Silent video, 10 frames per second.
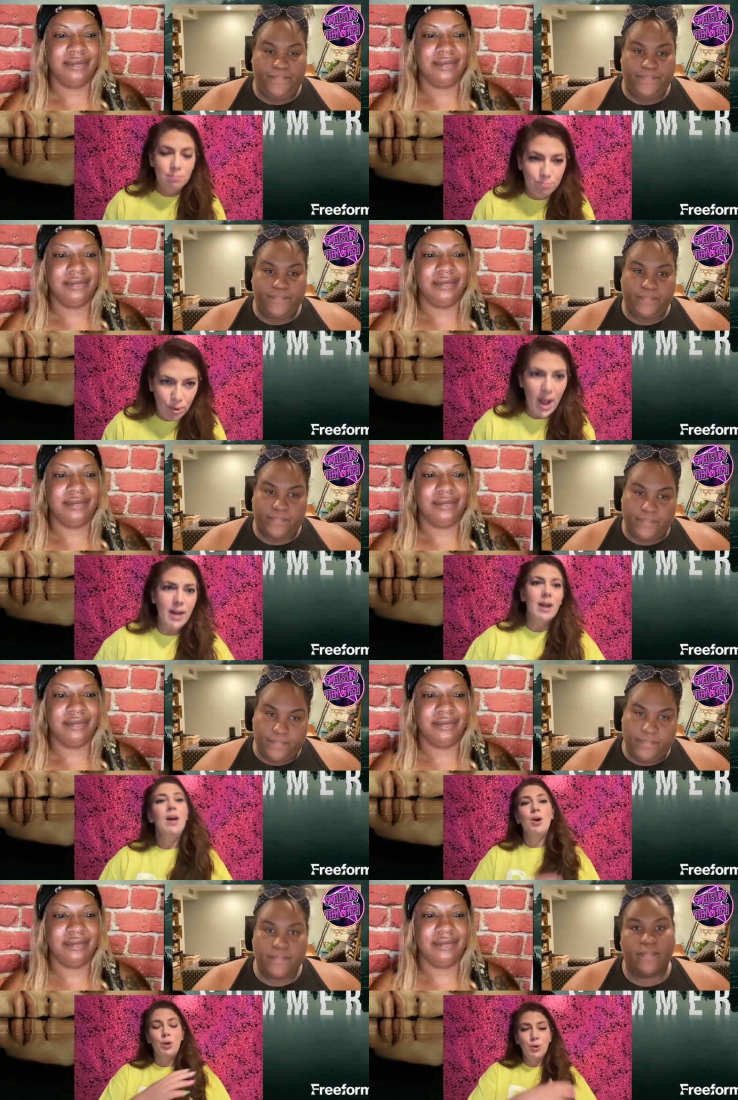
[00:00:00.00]
Speaker 1: Brett.
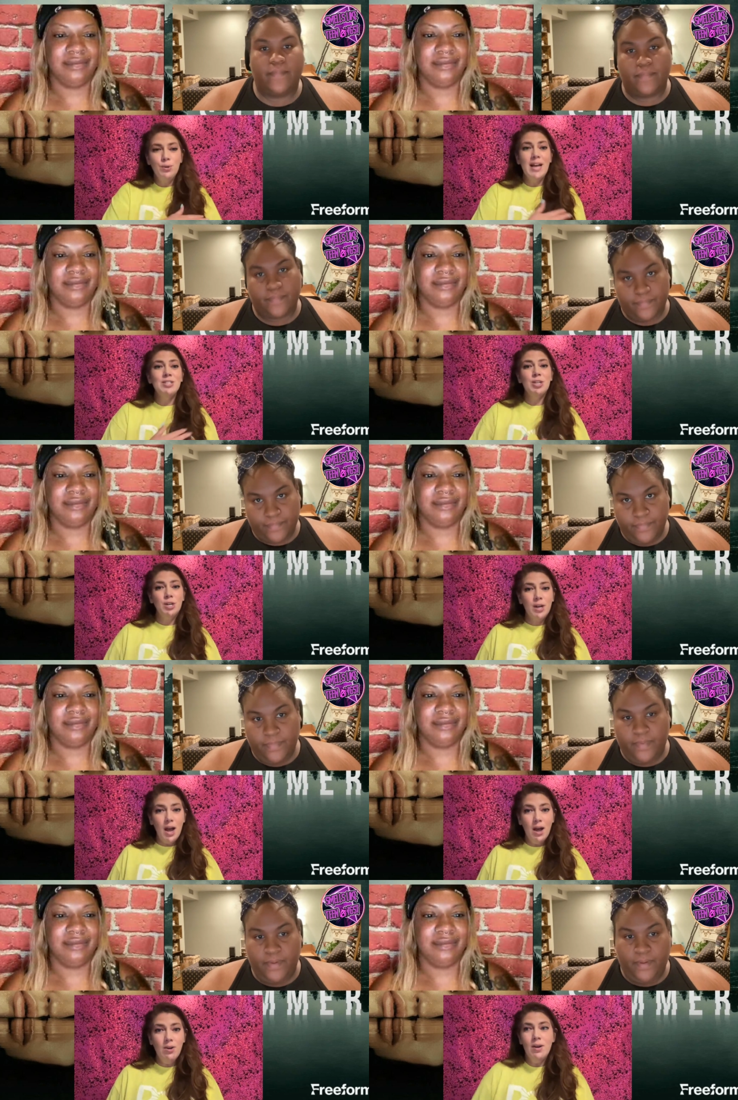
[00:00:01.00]
Who lets her
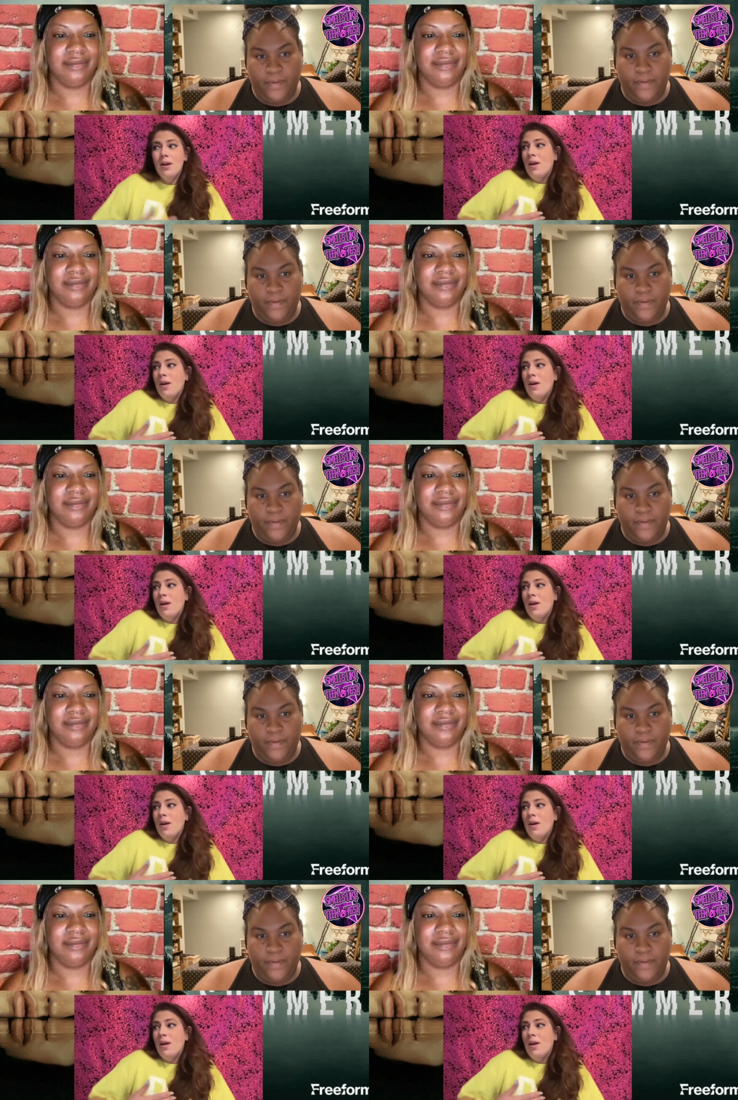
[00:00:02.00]
go?